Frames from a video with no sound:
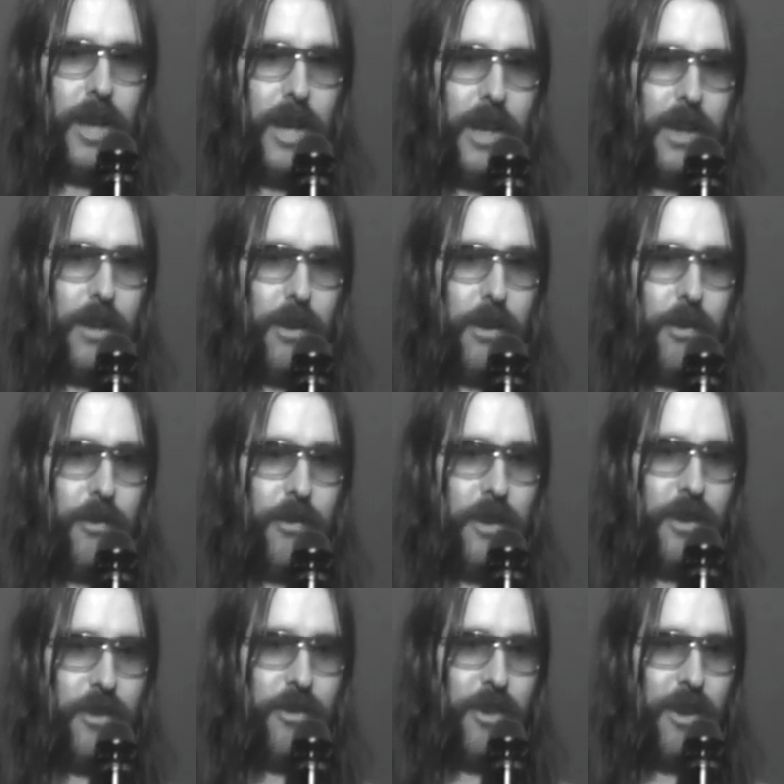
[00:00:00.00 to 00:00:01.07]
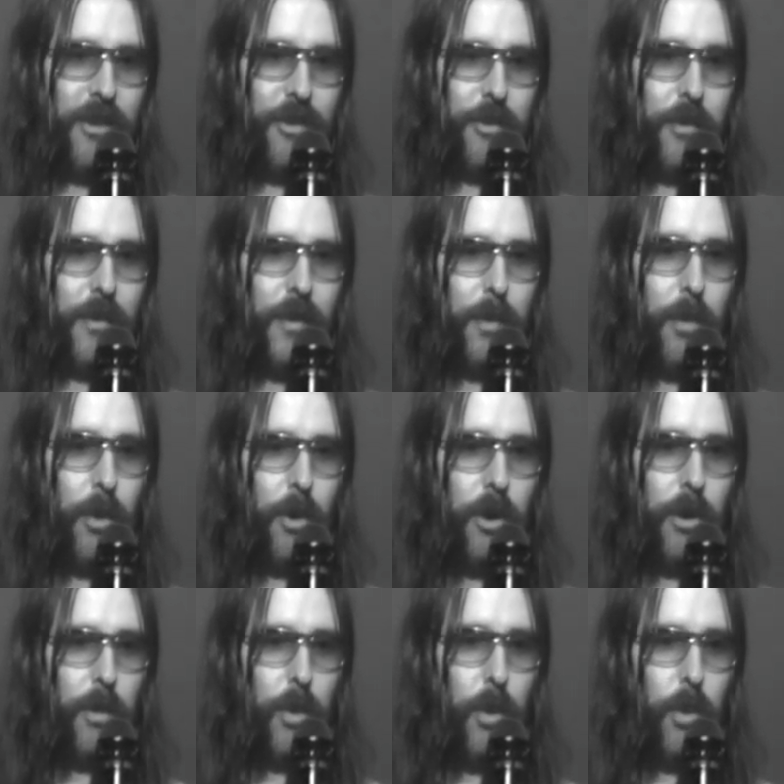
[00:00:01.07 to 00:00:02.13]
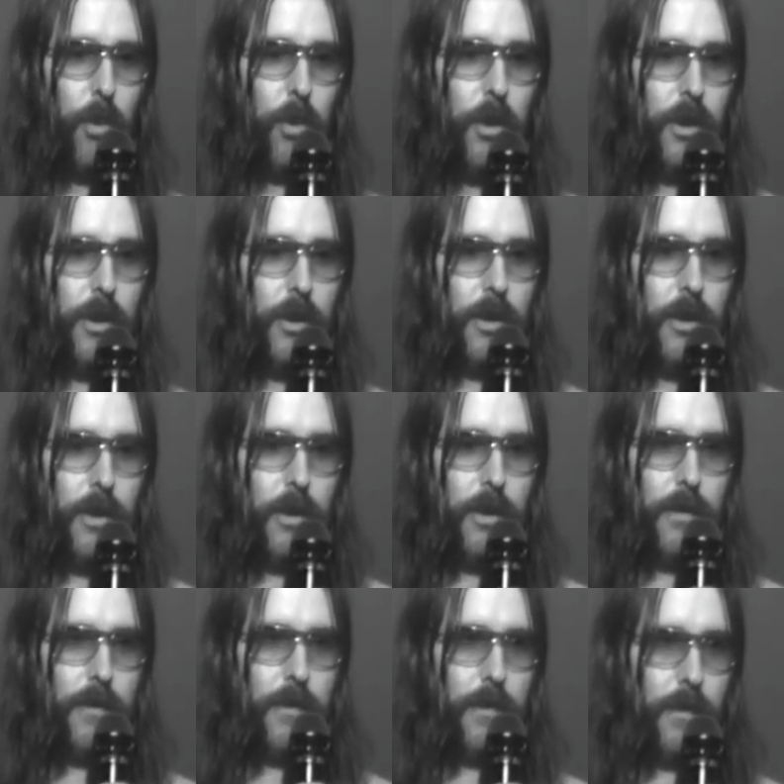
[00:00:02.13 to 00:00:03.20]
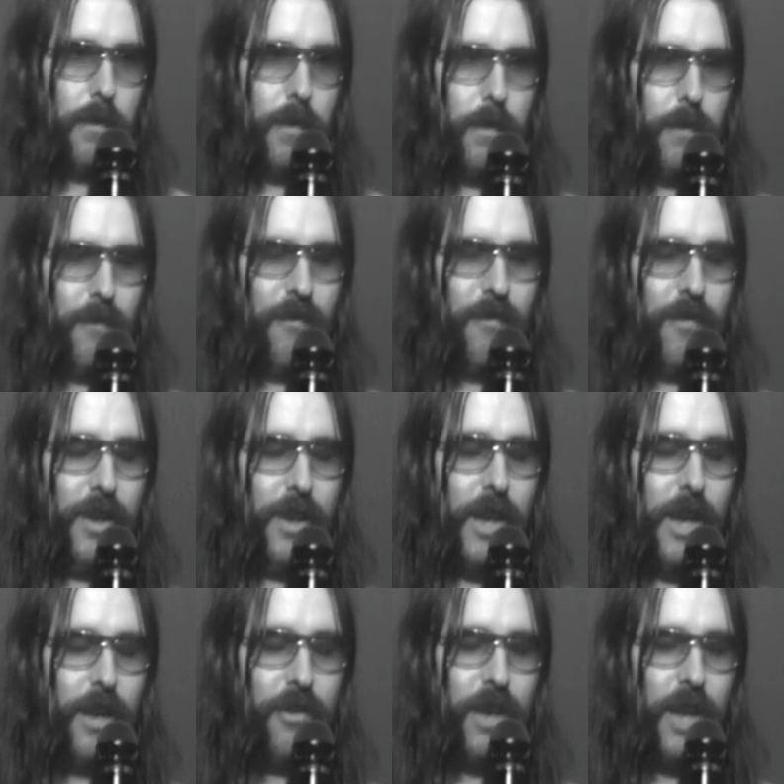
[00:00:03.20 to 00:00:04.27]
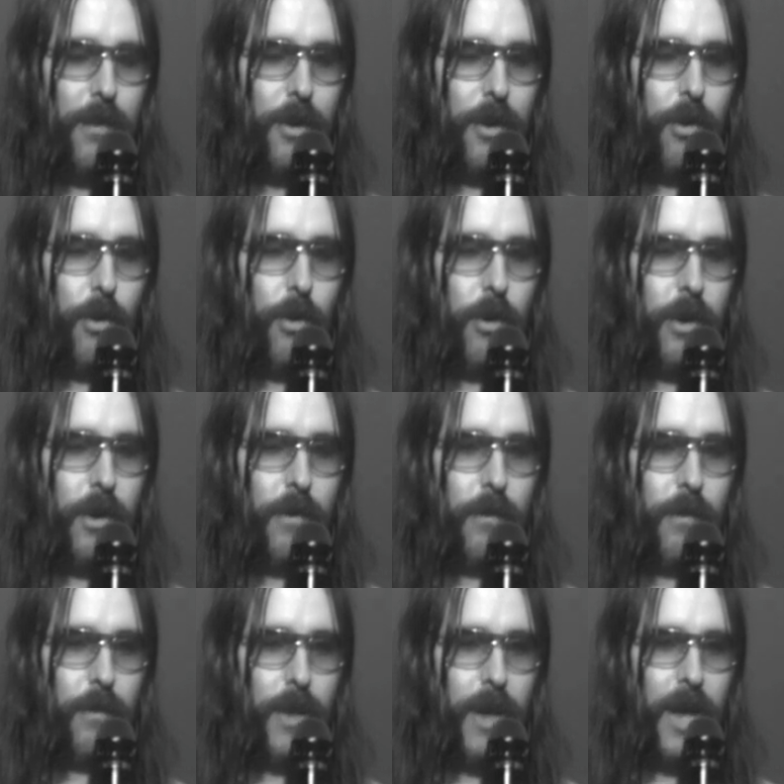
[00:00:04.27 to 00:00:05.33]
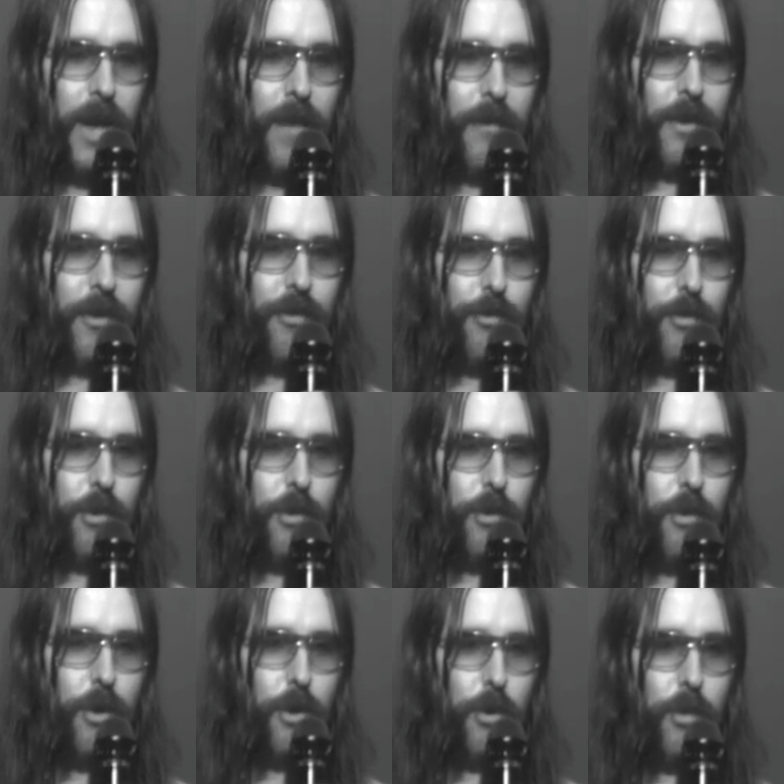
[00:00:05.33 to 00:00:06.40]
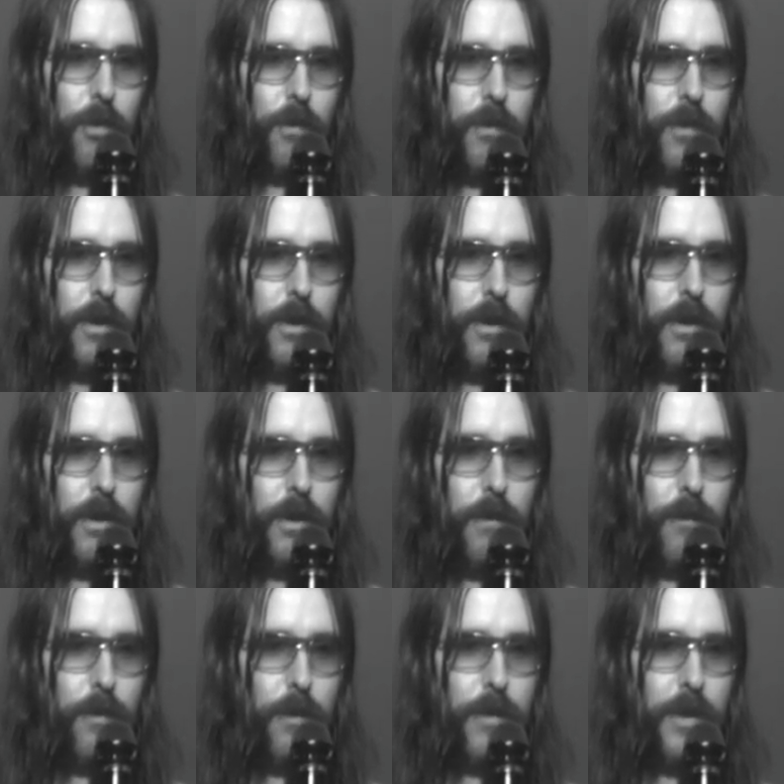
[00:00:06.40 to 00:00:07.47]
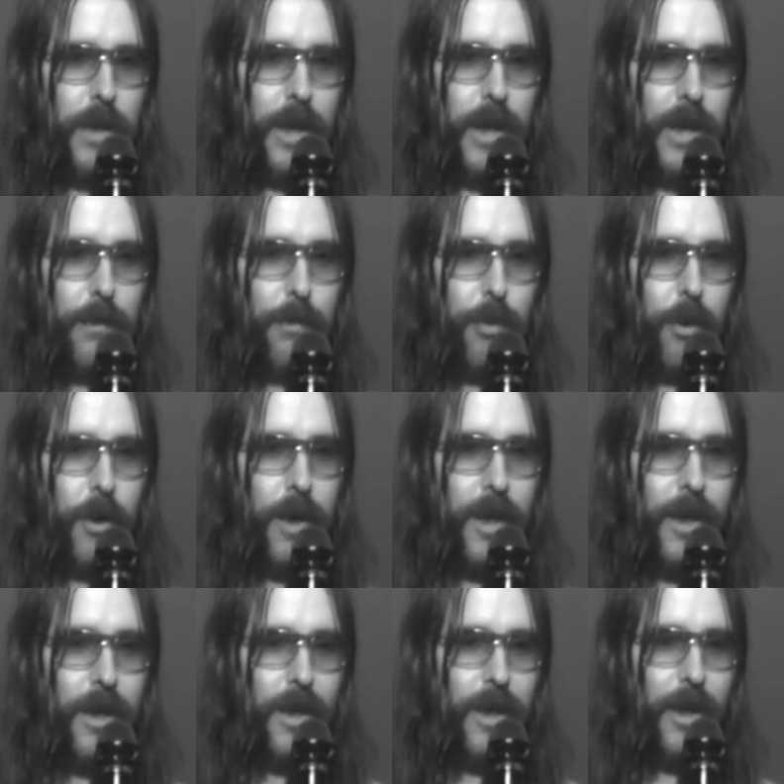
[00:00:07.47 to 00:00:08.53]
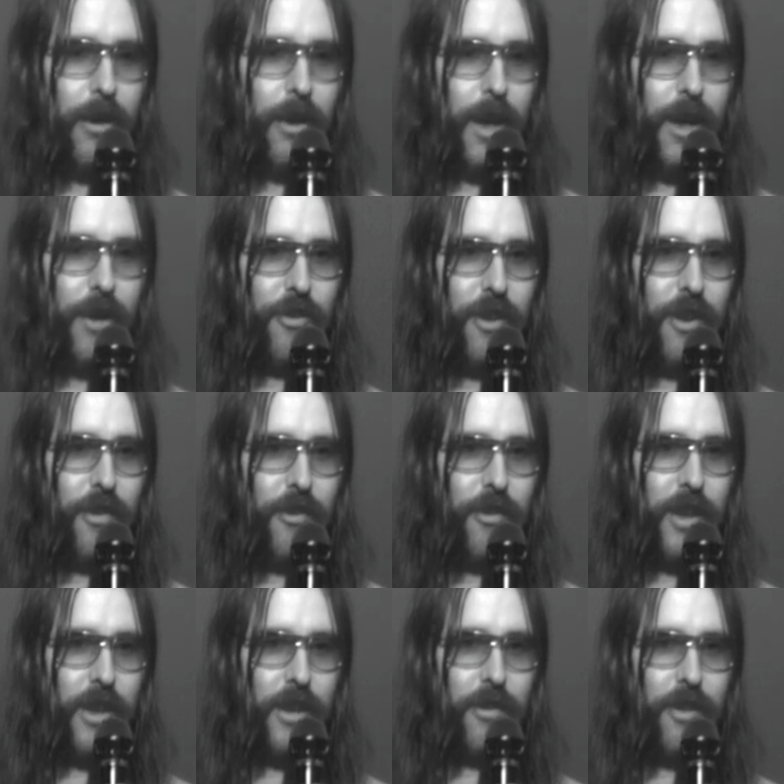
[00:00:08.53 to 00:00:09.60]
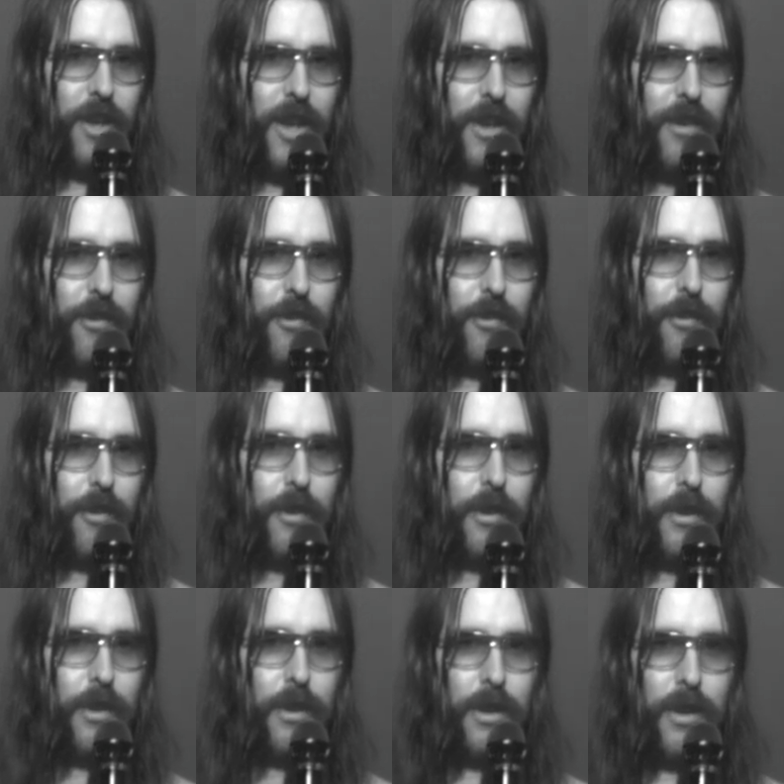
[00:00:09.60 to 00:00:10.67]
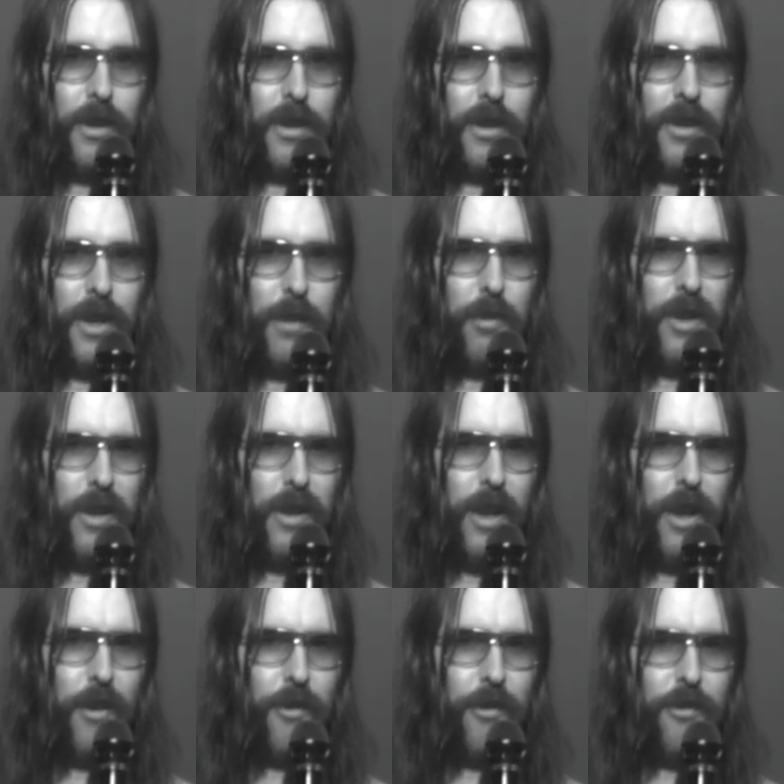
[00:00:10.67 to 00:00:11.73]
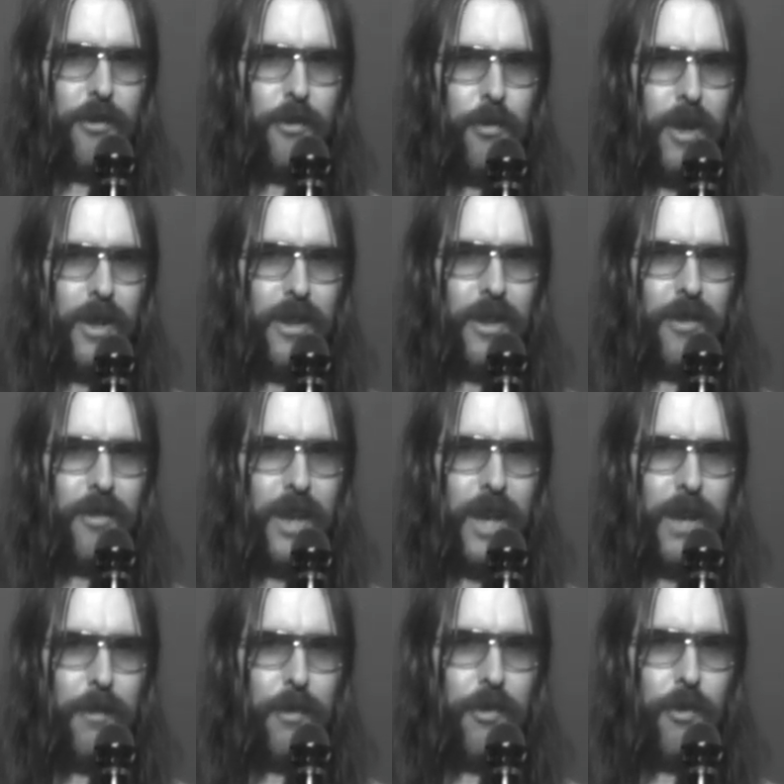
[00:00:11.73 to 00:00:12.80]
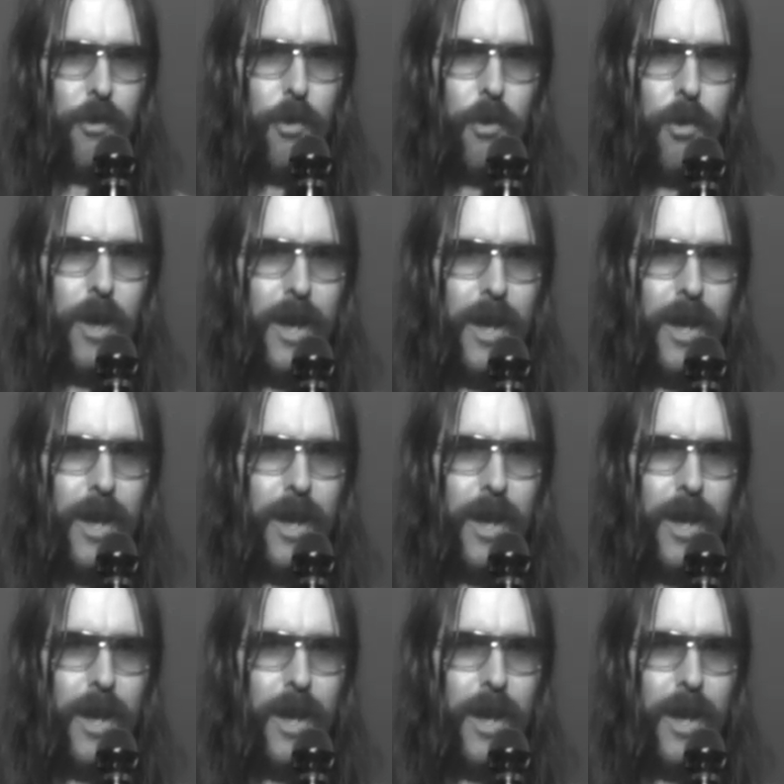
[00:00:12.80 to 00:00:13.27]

used in conjunction with a portable videotape recorder, half-inch reel-to-reel, from the pre-EIAJ standard days. You need one of those to run these cameras, or